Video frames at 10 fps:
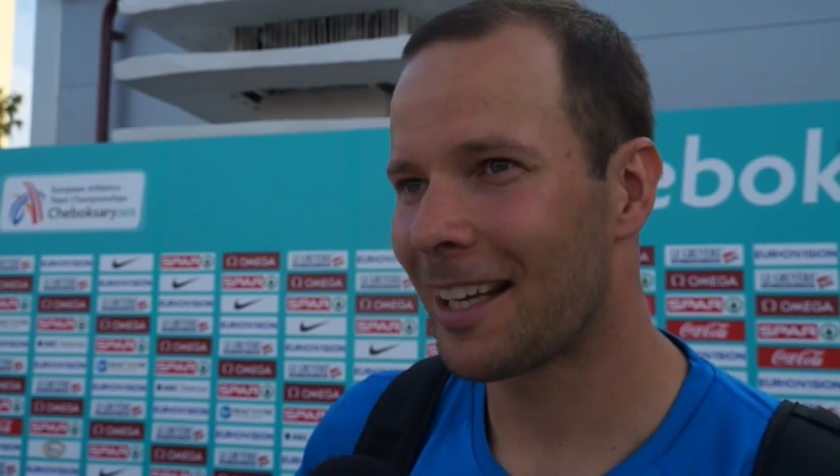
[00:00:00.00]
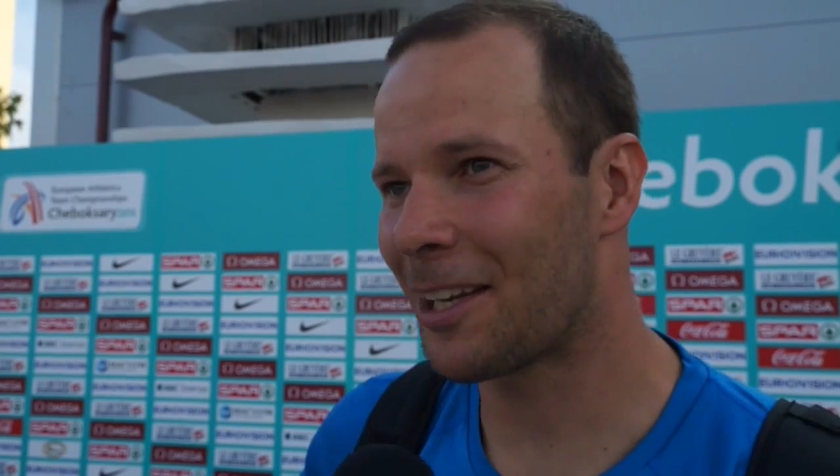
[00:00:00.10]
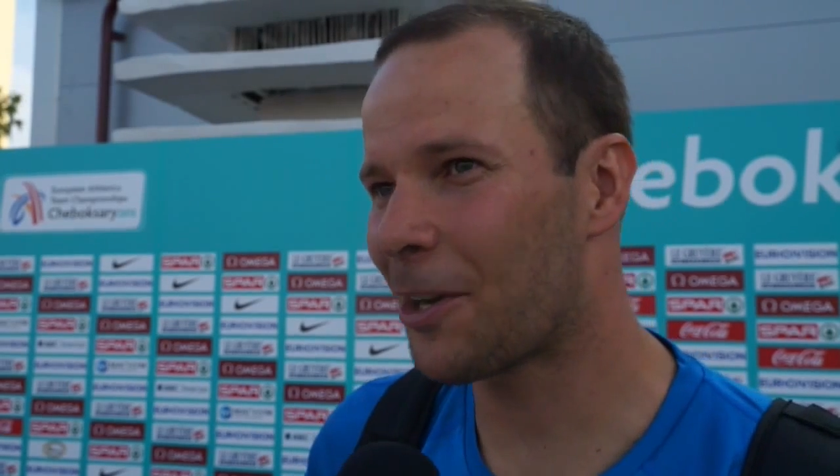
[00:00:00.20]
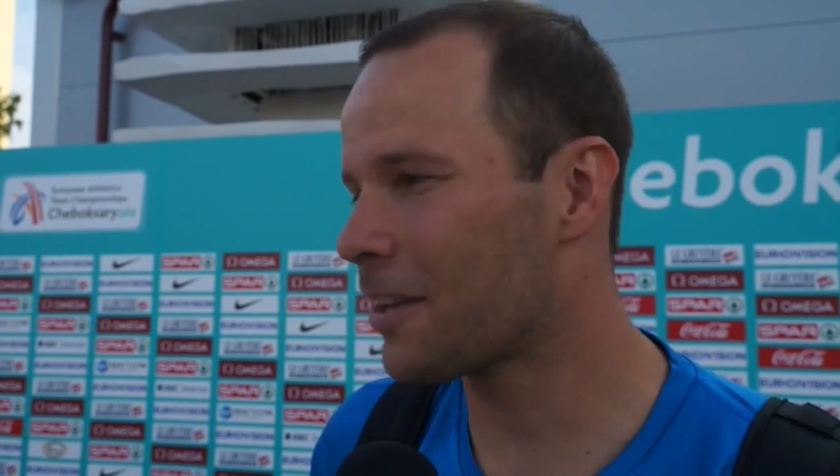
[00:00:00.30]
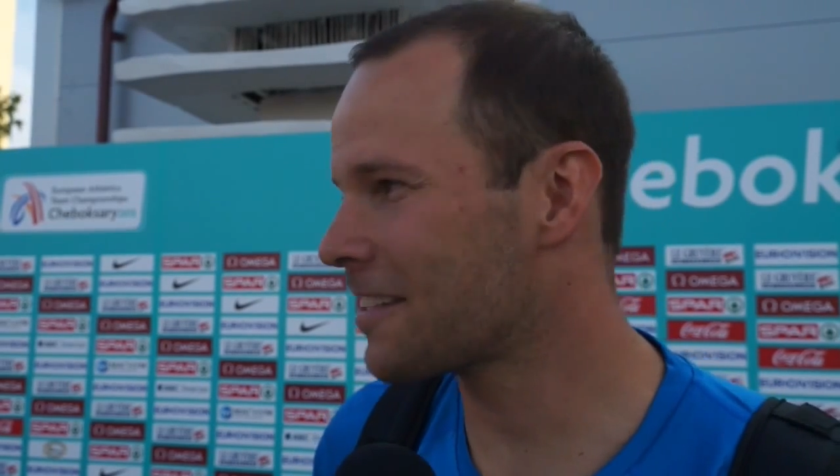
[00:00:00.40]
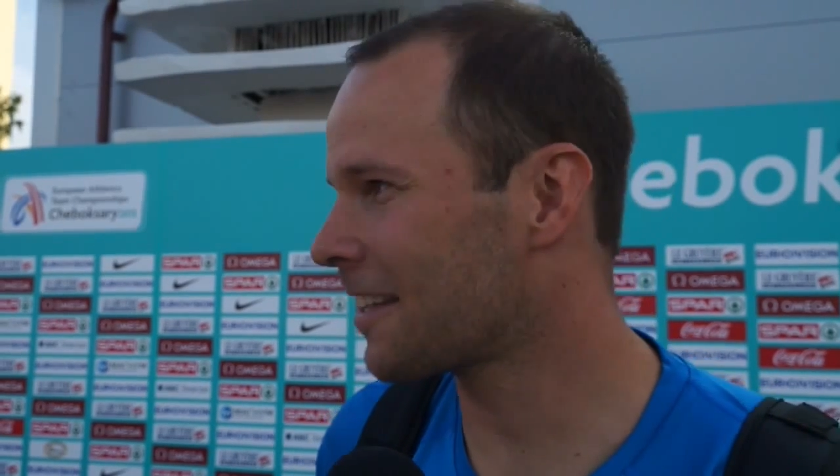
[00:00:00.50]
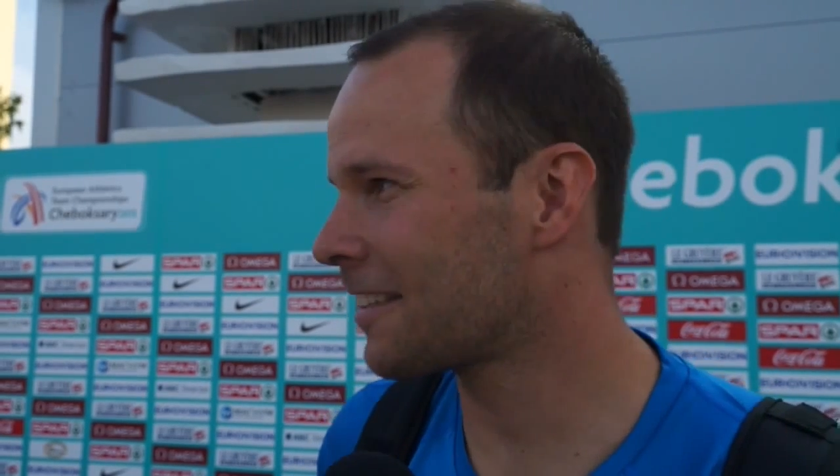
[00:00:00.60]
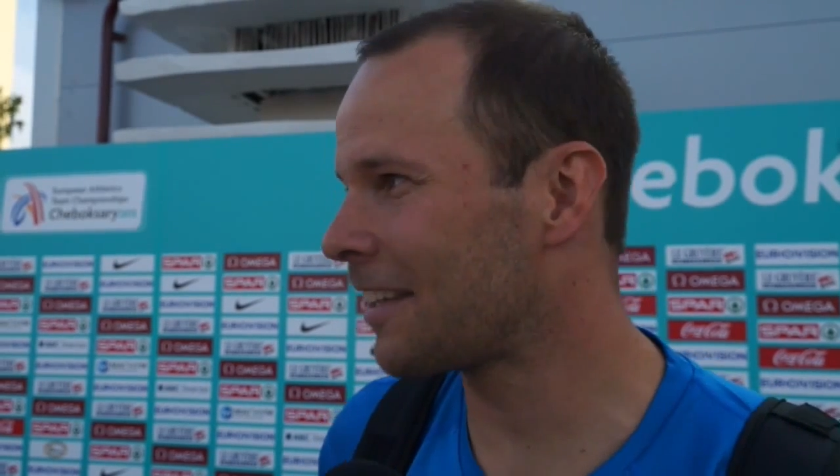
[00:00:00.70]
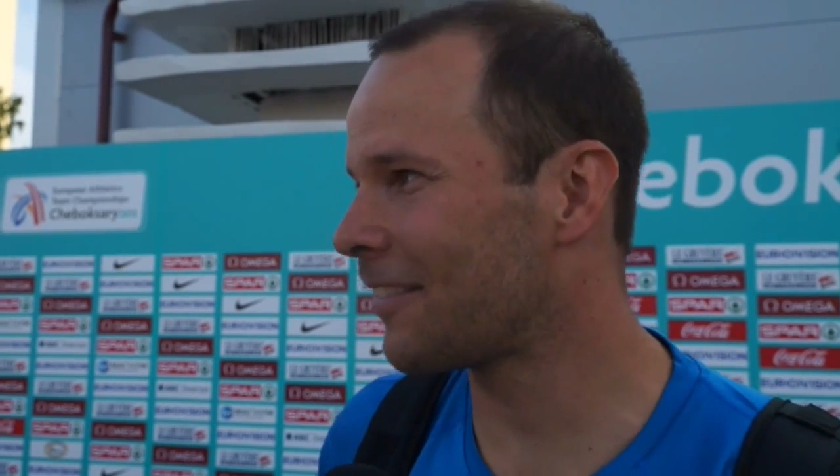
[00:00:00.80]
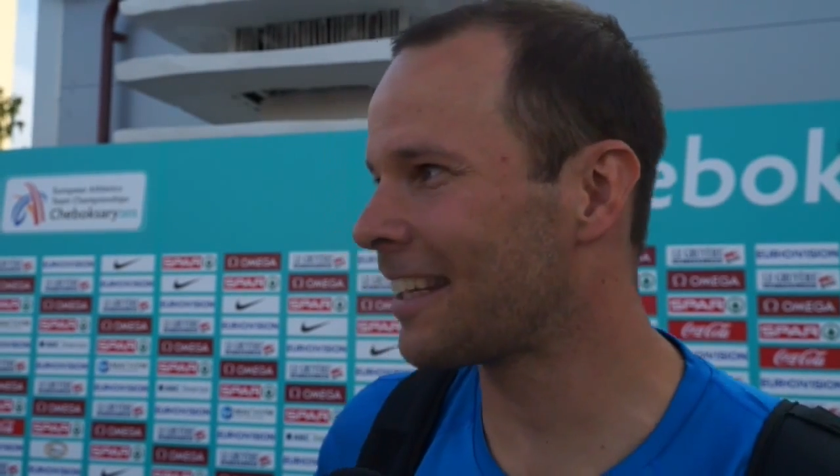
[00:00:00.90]
No, he's
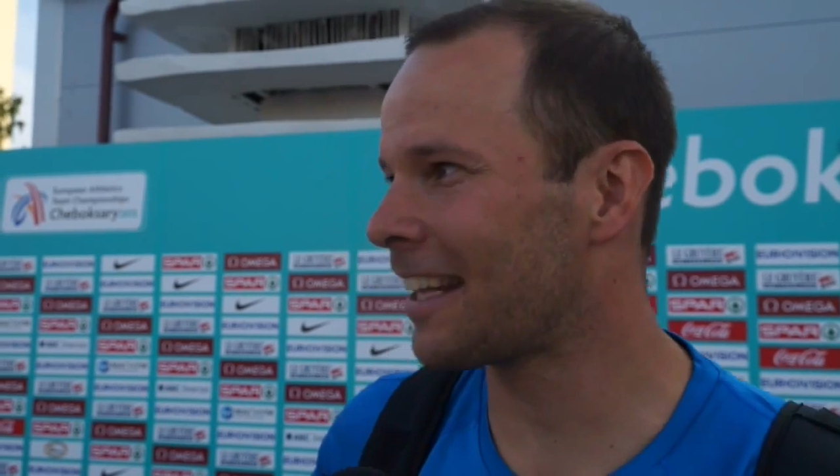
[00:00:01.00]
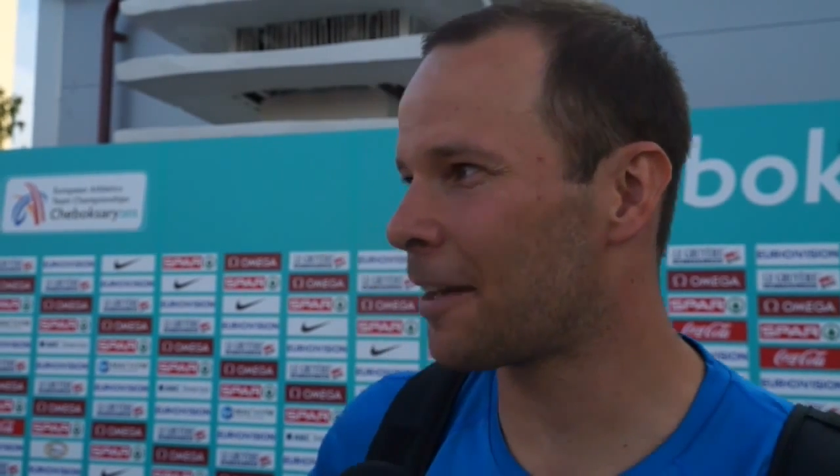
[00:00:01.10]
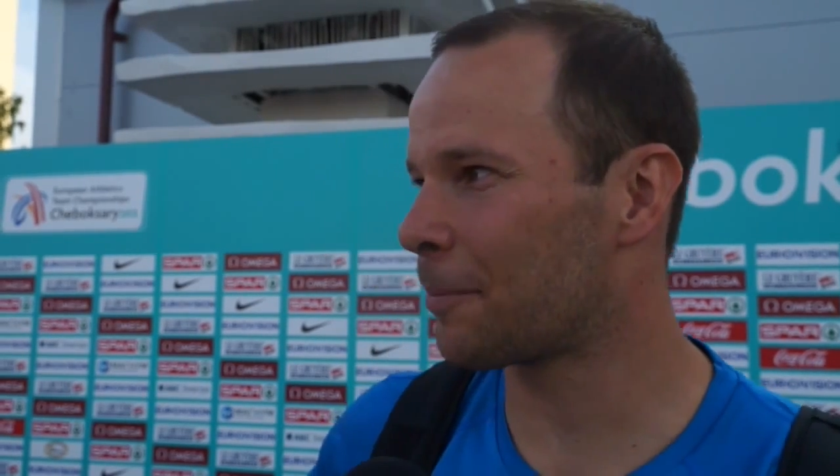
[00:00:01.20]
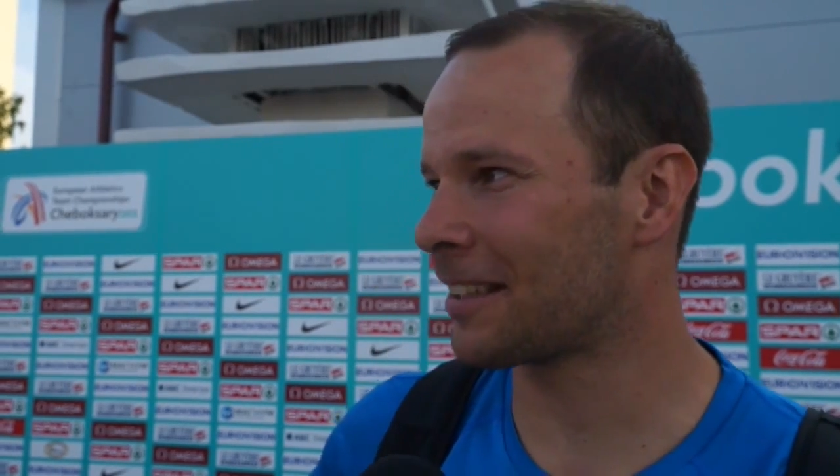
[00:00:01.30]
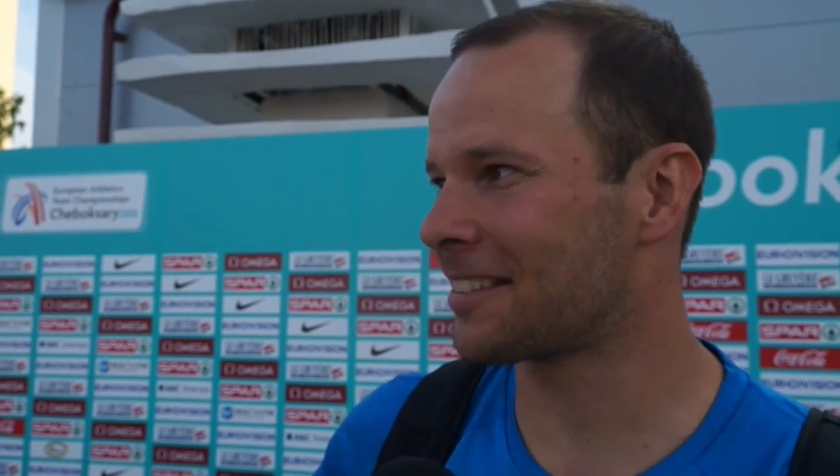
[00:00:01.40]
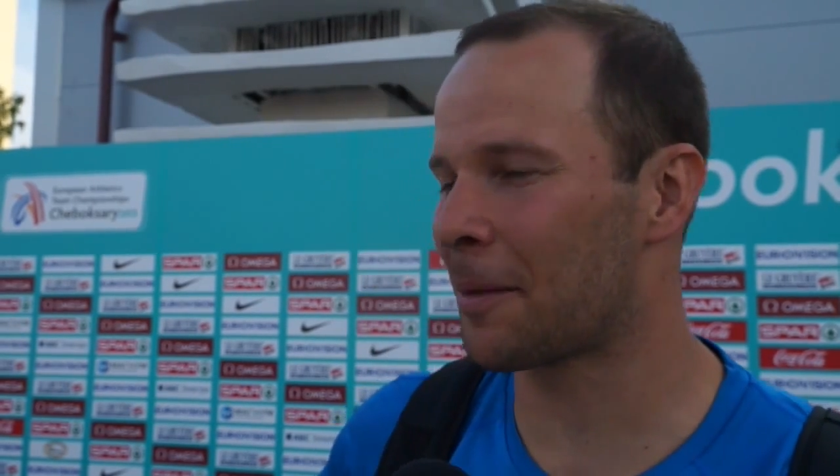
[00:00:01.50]
not living there, but